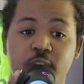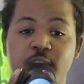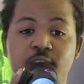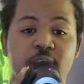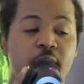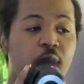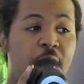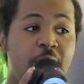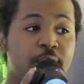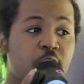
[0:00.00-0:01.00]
and this is how
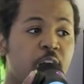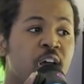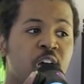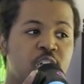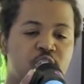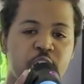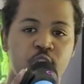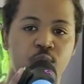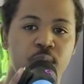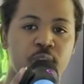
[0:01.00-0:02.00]
I have got
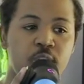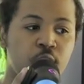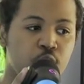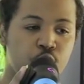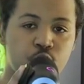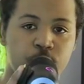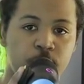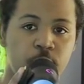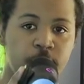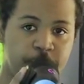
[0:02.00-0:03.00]
genuinely
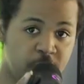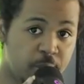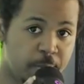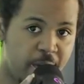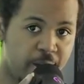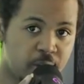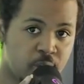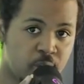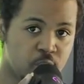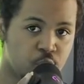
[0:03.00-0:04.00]
useful feedback
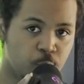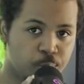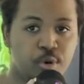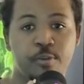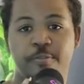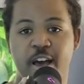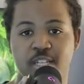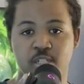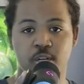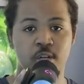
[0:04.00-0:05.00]
to improve
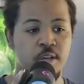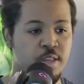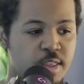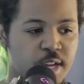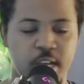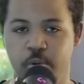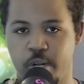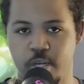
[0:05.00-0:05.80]
faster than anyone